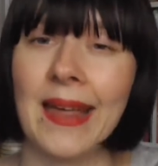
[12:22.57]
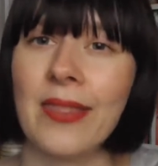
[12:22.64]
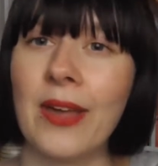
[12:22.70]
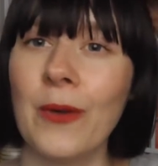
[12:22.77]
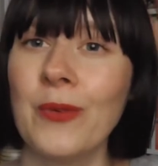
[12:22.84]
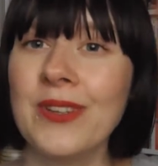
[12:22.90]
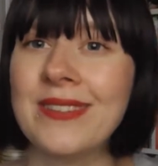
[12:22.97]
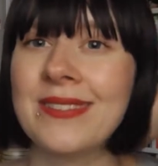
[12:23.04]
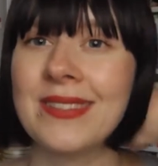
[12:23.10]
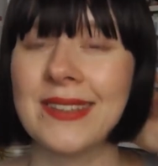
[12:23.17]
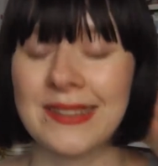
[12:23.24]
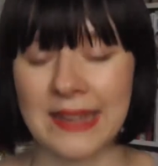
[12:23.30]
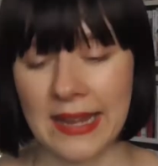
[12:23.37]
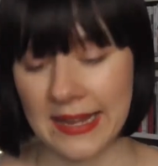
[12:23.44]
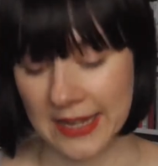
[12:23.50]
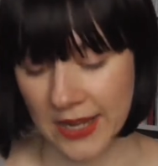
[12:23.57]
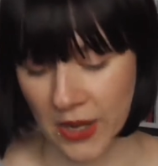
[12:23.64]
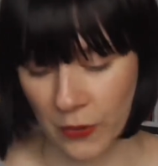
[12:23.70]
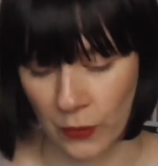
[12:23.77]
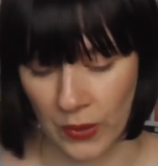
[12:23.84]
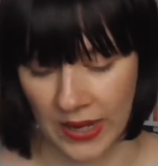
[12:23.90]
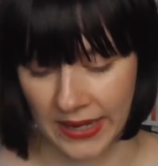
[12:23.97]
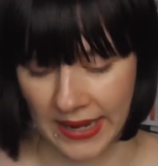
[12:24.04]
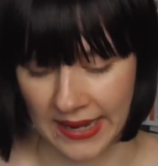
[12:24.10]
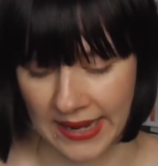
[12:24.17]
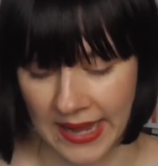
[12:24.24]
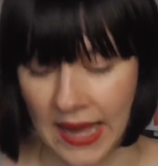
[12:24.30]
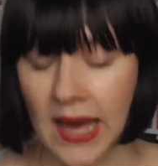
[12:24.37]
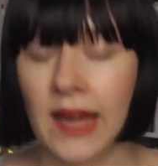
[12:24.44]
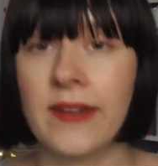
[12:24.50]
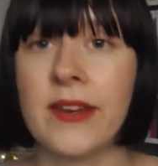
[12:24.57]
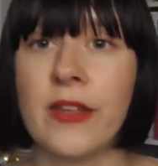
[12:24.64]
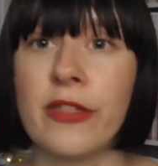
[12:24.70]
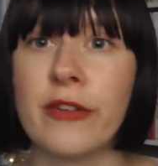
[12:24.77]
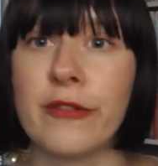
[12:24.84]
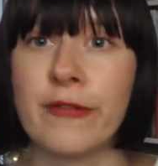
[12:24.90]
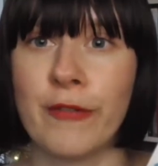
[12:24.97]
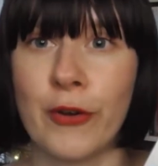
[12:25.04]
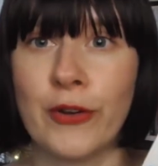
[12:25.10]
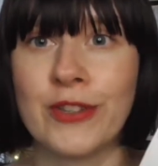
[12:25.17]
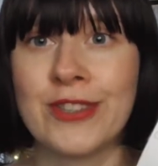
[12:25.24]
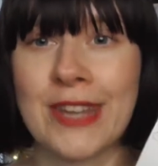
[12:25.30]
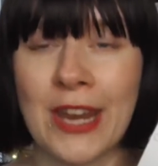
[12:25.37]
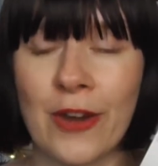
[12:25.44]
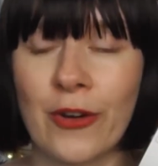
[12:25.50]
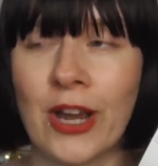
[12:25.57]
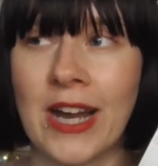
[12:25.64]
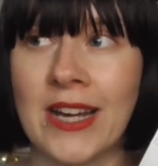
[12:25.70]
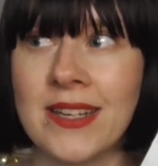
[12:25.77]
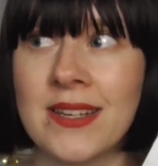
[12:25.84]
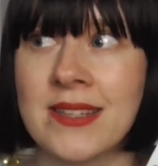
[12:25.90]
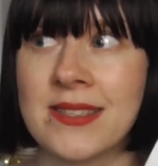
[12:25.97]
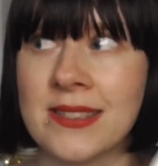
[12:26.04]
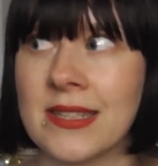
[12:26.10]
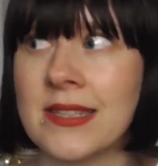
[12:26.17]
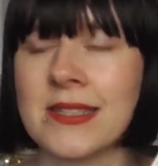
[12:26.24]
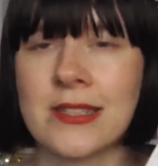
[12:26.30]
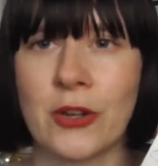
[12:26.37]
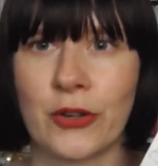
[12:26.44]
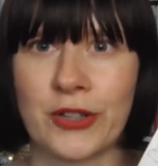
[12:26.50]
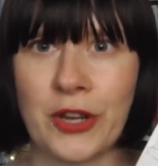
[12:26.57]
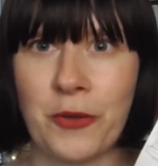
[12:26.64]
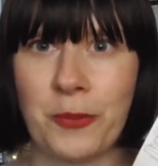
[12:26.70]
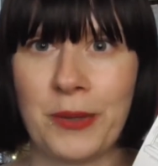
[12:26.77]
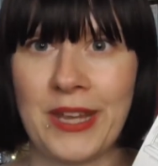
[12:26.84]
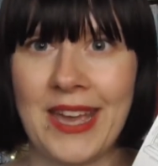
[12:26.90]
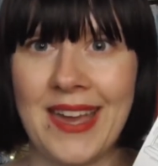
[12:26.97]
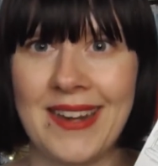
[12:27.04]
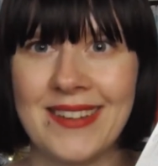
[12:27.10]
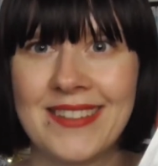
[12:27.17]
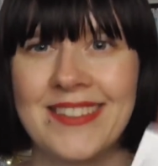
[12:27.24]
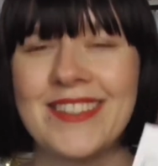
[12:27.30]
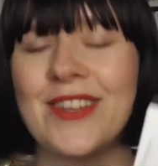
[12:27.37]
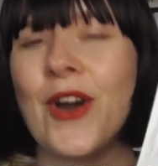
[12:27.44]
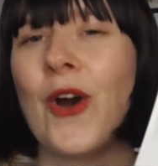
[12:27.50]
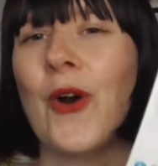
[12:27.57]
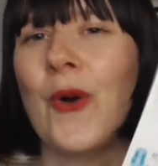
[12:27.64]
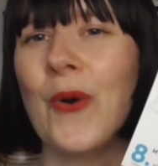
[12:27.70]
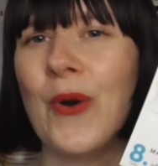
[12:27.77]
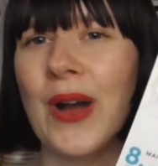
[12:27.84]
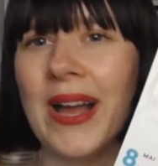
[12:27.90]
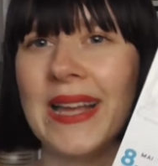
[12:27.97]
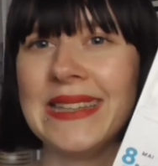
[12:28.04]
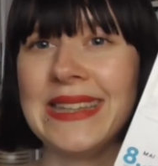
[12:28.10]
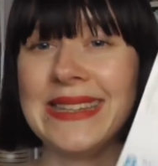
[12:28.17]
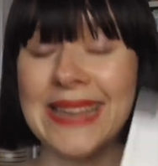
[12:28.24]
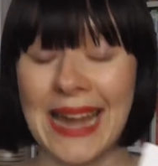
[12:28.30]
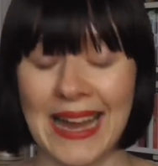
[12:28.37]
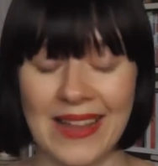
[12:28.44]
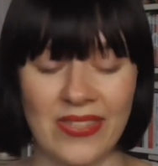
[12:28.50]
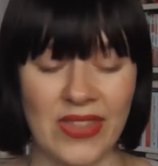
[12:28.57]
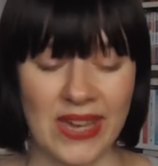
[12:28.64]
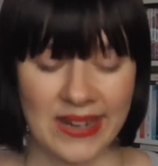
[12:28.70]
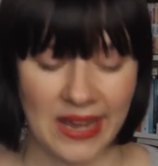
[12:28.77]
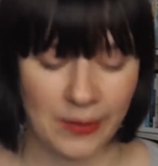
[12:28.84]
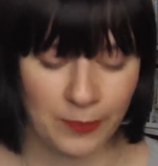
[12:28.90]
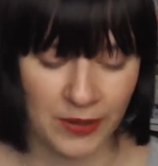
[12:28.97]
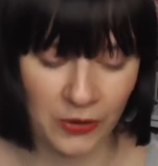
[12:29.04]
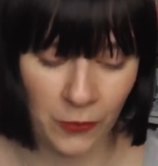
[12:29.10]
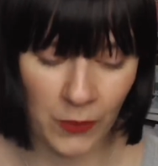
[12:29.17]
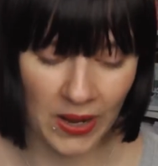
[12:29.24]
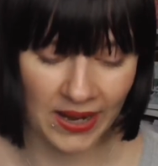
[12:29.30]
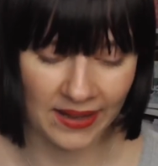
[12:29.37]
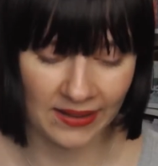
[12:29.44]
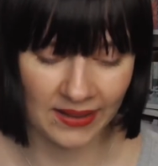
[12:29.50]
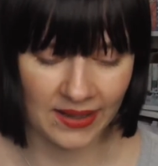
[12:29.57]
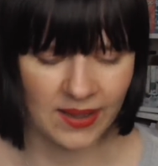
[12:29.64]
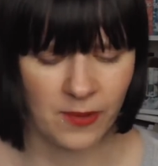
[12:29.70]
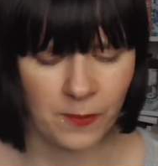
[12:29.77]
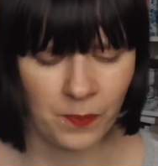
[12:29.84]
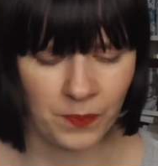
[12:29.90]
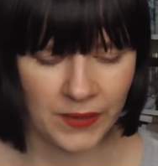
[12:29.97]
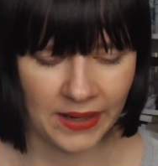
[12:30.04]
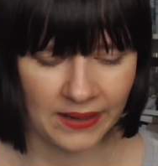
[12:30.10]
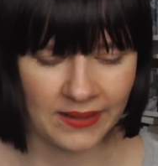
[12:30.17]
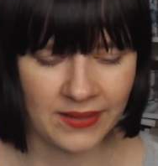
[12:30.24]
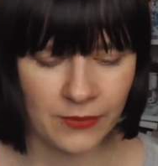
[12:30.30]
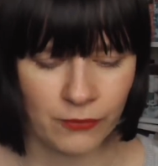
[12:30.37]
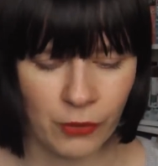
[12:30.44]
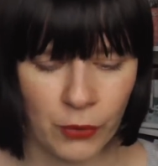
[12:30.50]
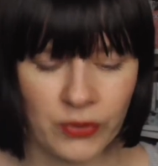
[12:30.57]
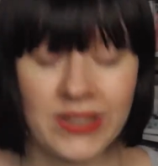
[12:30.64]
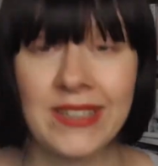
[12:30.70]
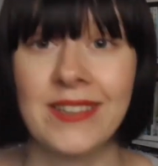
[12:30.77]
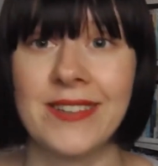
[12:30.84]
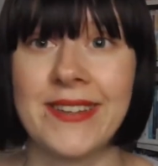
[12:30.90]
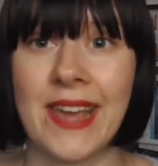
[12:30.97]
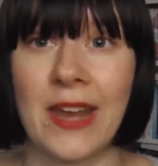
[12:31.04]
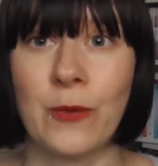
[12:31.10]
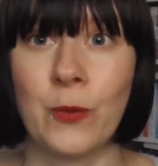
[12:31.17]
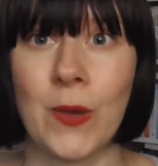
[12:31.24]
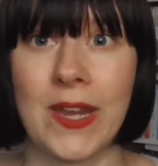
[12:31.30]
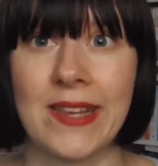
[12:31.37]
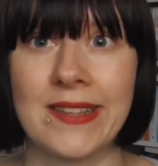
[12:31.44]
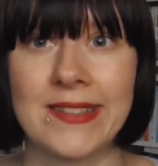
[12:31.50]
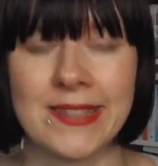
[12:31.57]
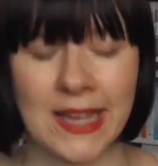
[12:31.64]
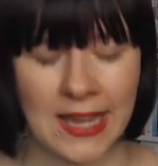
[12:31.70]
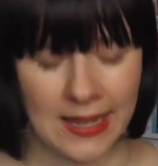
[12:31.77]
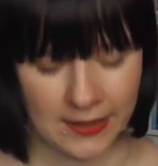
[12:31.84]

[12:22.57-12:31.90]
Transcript: that was the day when I had the first haircut since lockdown began. So yeah, that had been a while. I wrote here 10 weeks.